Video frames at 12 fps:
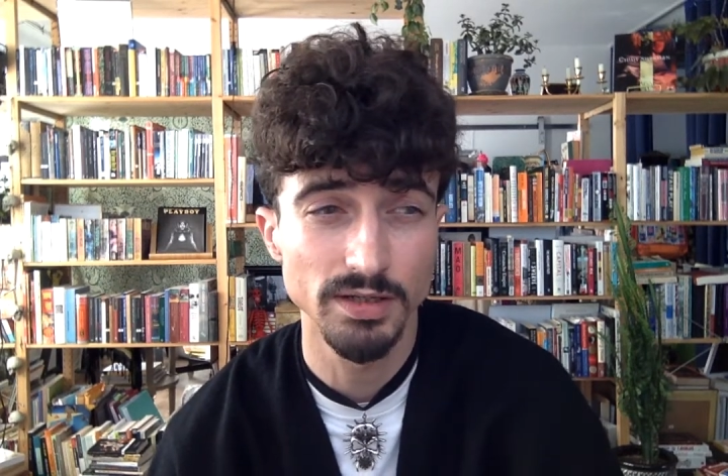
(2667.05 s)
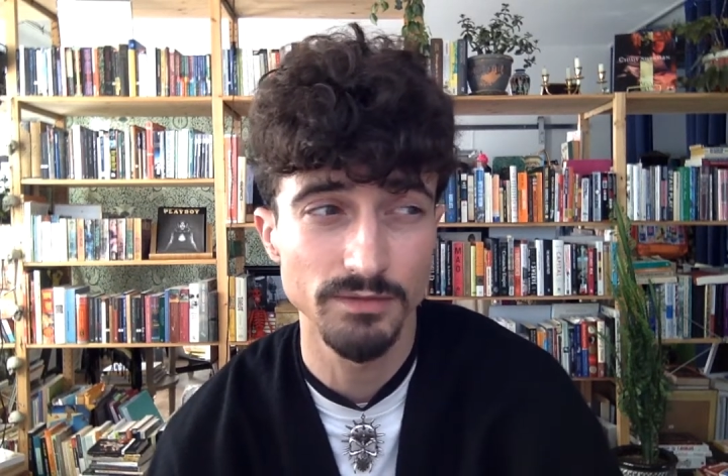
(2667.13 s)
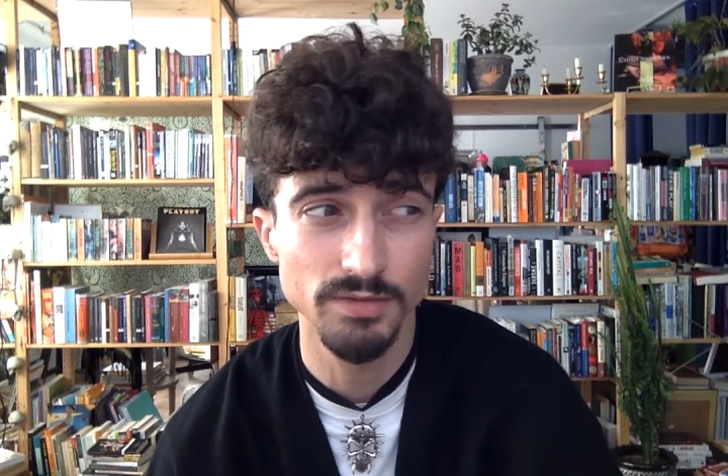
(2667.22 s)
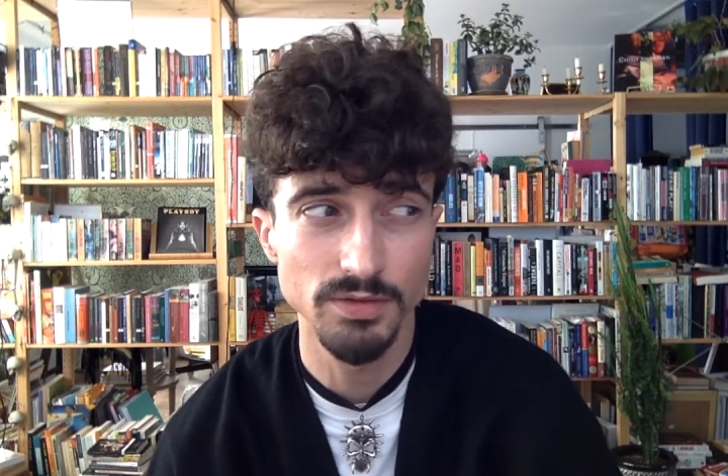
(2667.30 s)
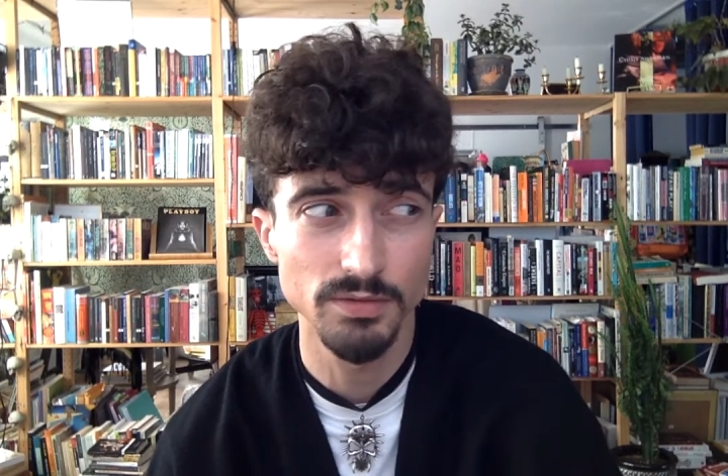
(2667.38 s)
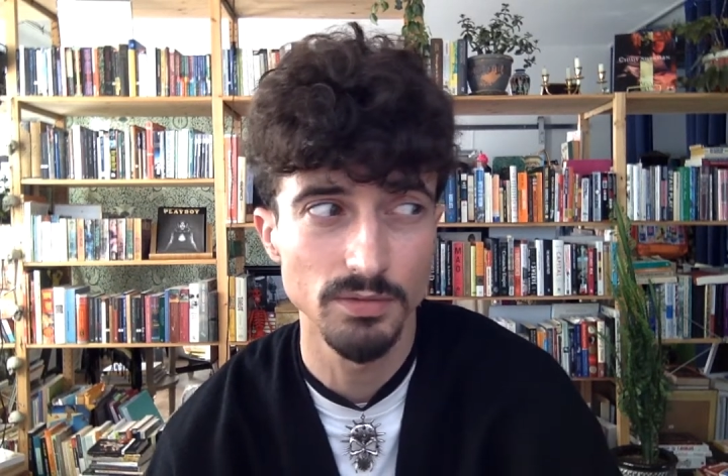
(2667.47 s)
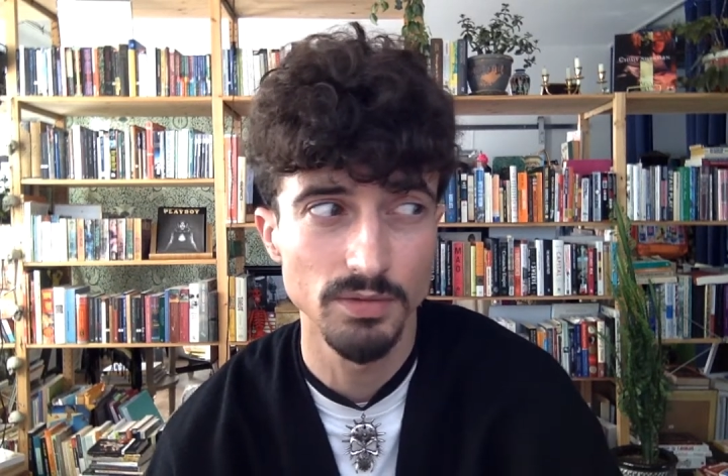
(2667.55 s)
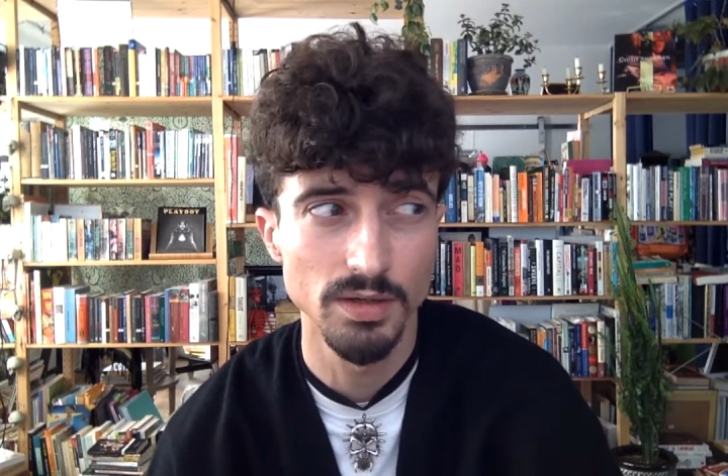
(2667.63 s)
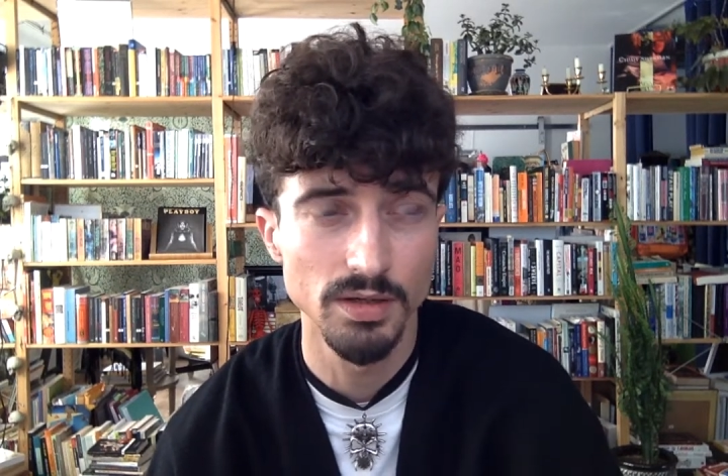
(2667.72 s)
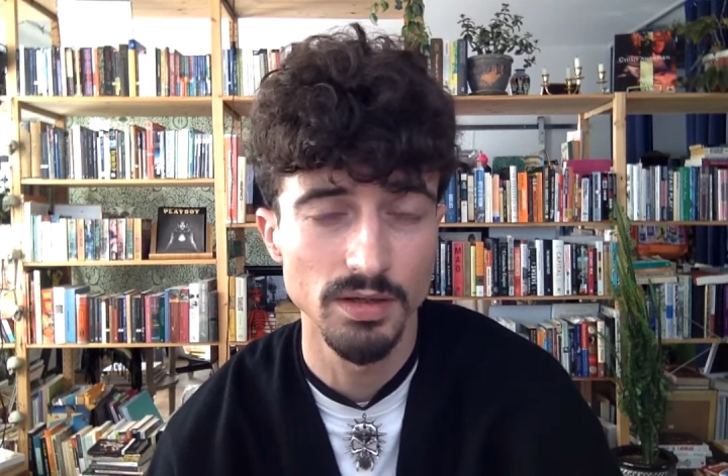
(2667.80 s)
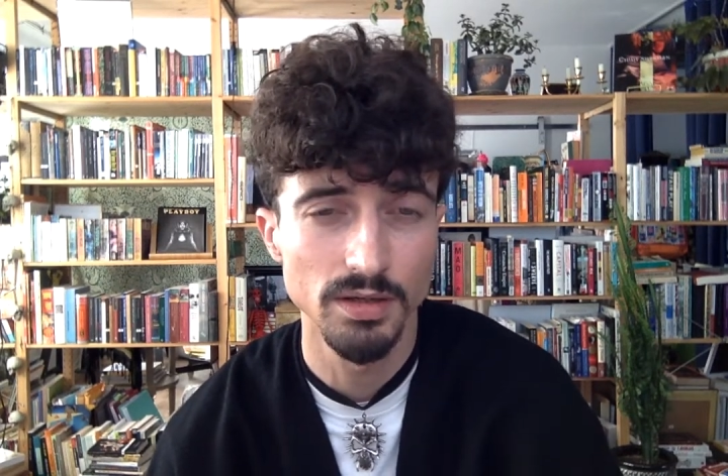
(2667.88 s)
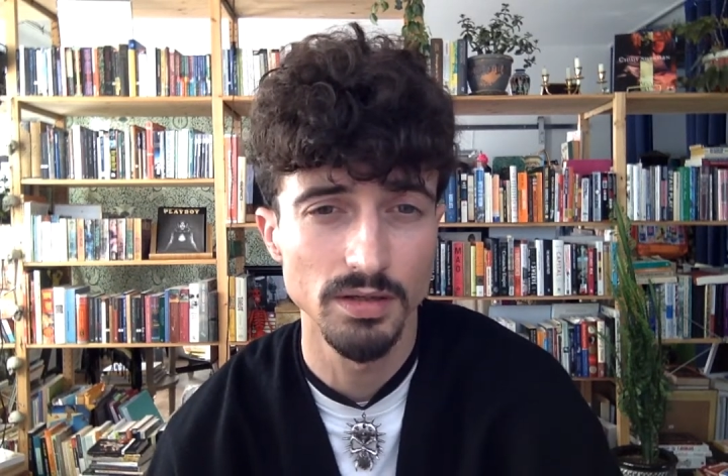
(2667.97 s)
If you
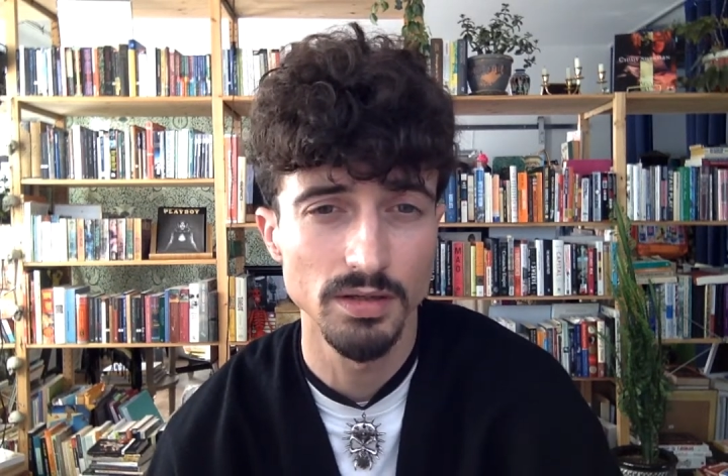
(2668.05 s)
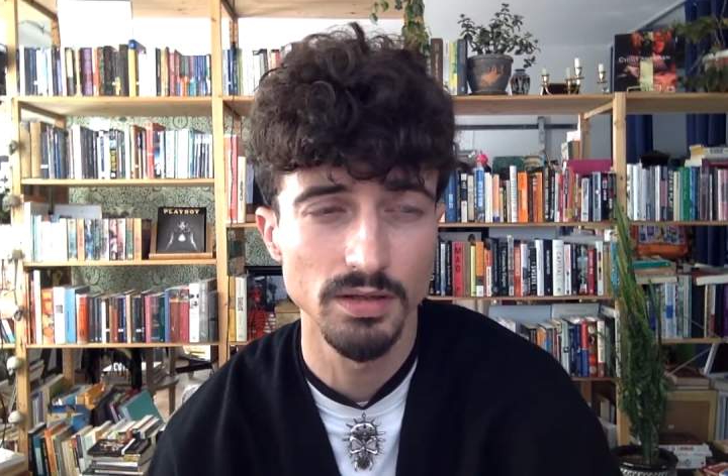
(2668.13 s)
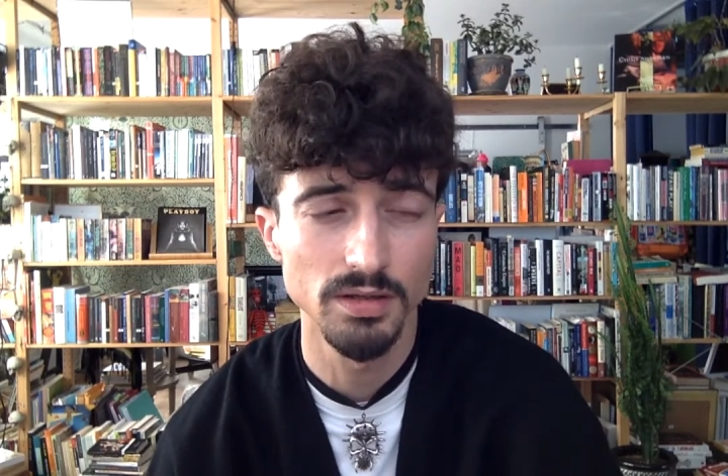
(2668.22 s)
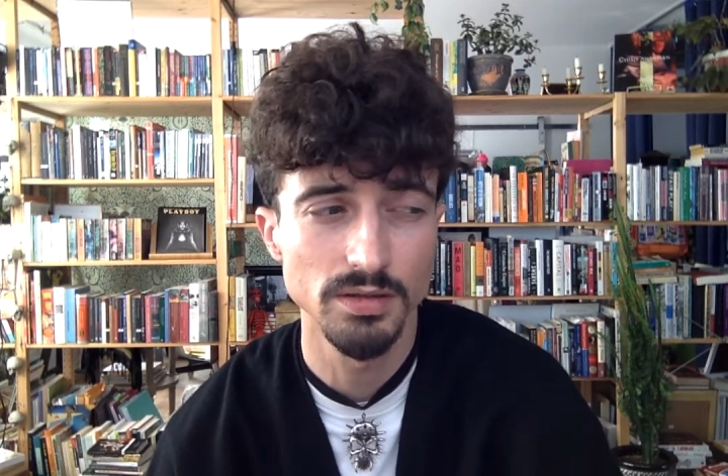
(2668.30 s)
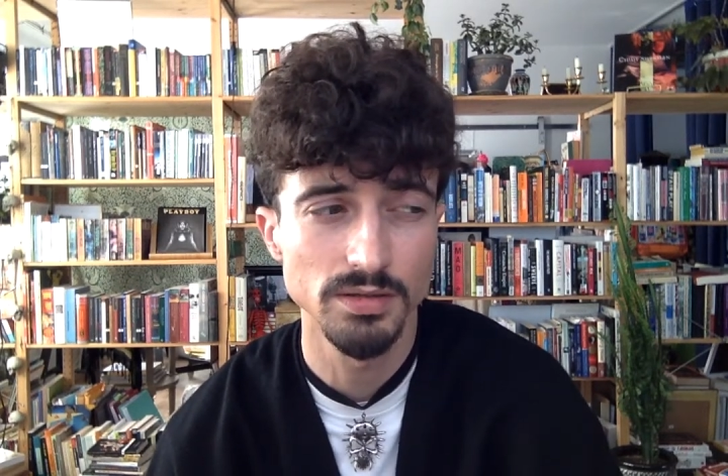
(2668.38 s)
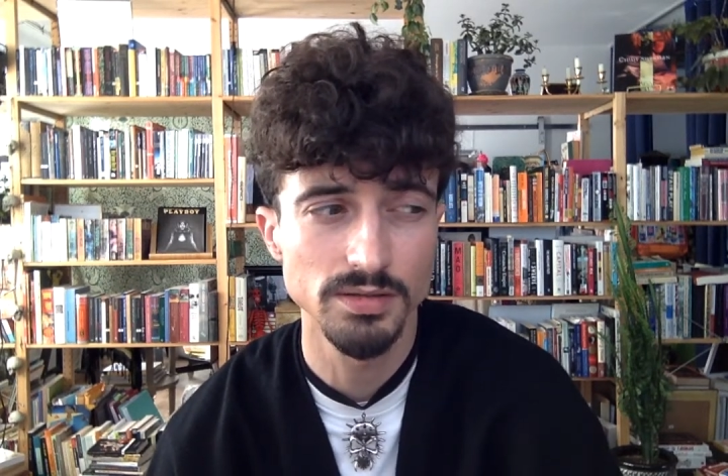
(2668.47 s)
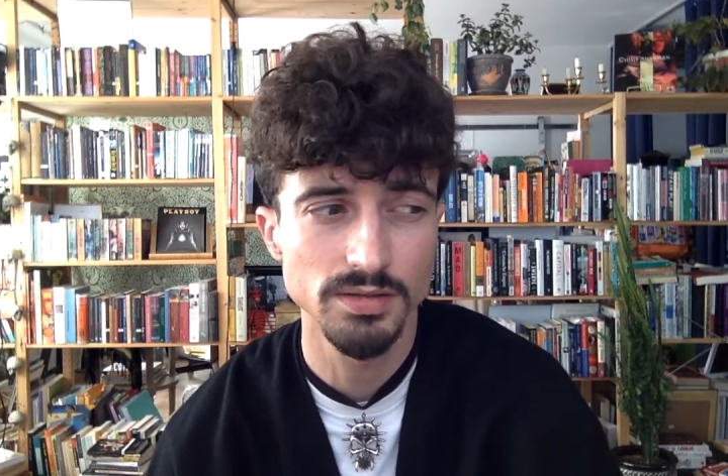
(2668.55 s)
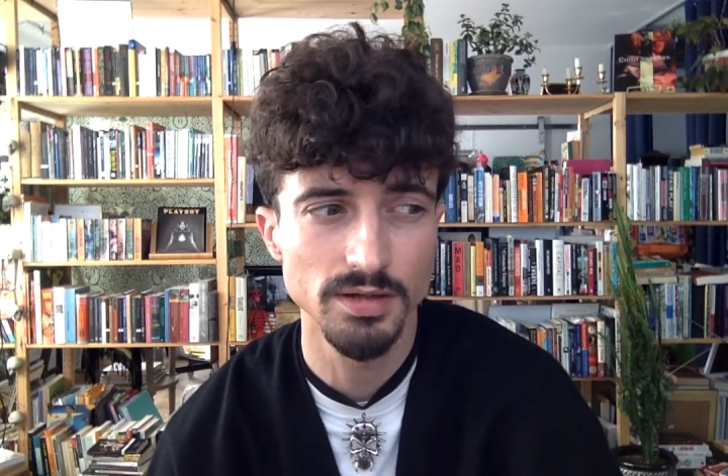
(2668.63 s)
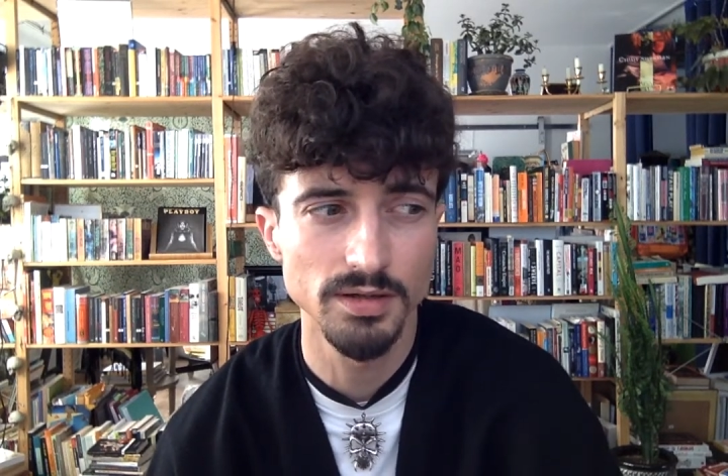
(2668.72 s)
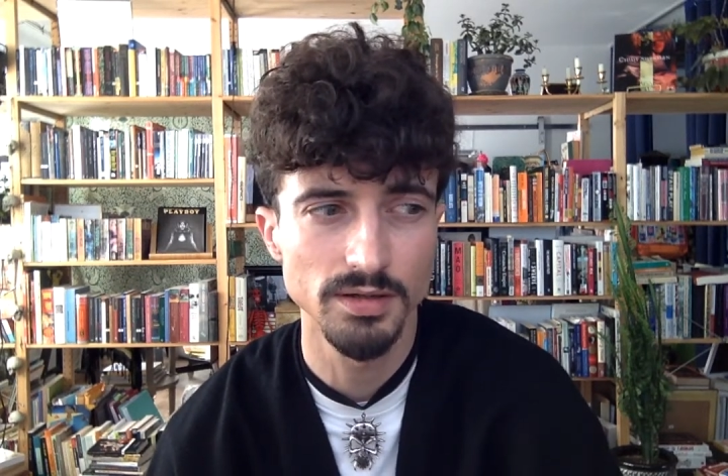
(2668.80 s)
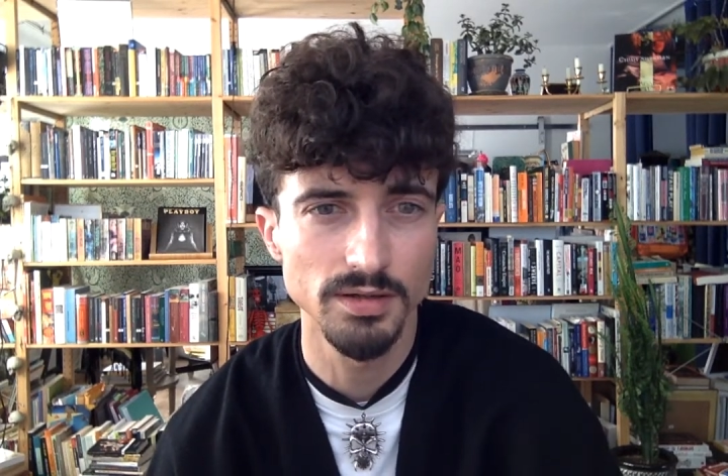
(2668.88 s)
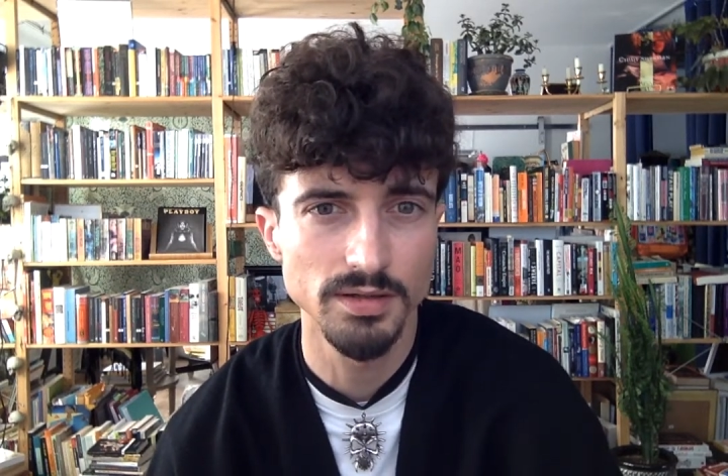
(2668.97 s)

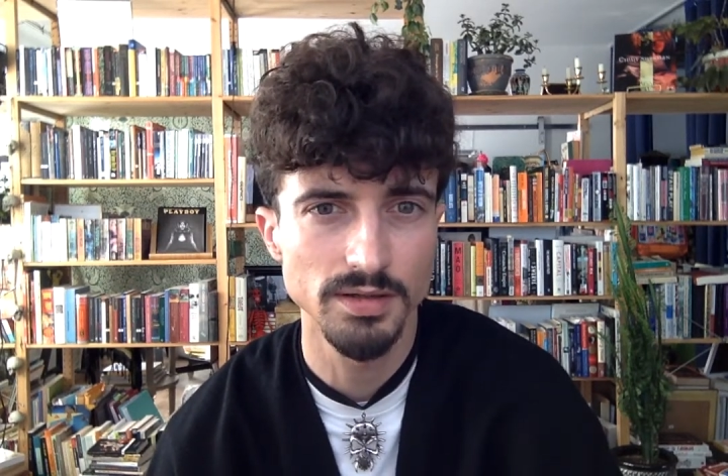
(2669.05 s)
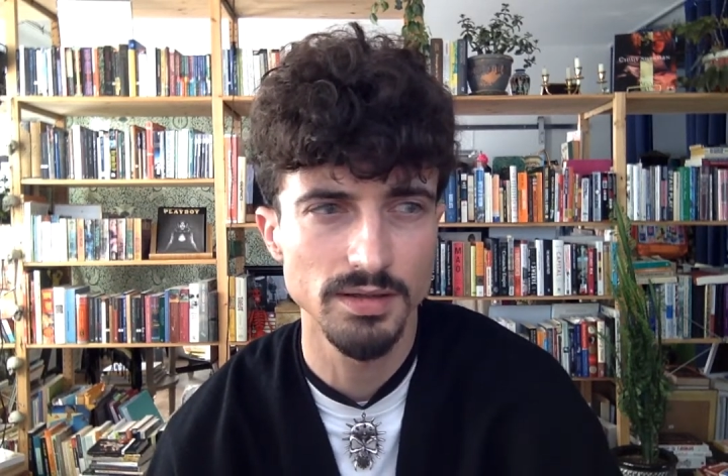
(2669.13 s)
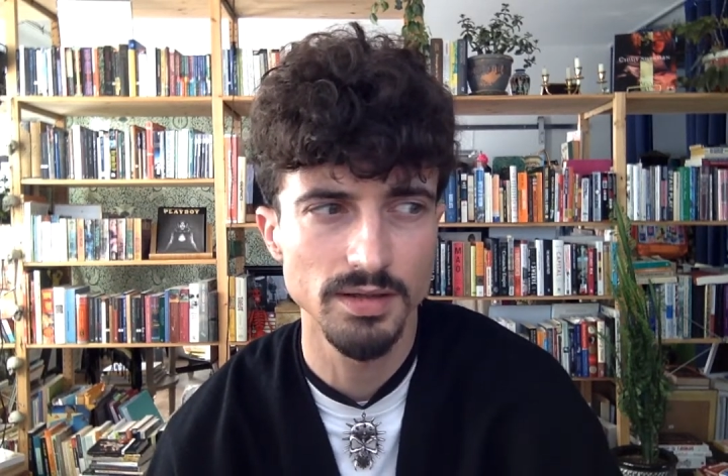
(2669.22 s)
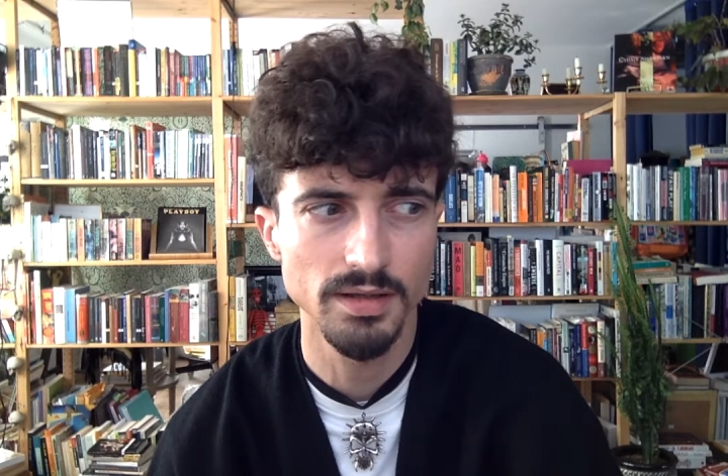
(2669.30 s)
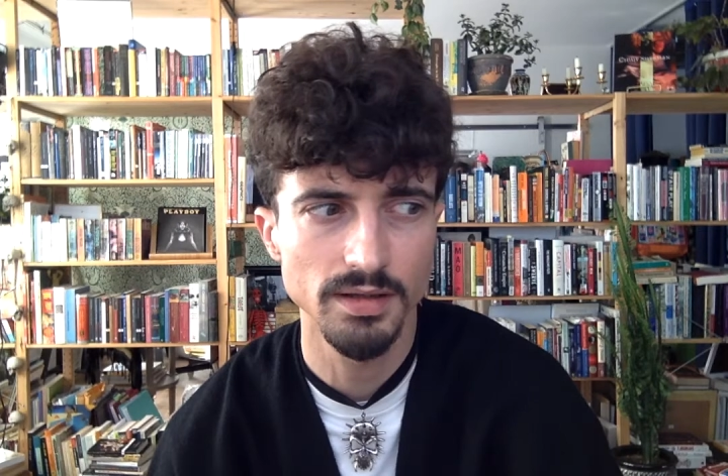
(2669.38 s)
start to think,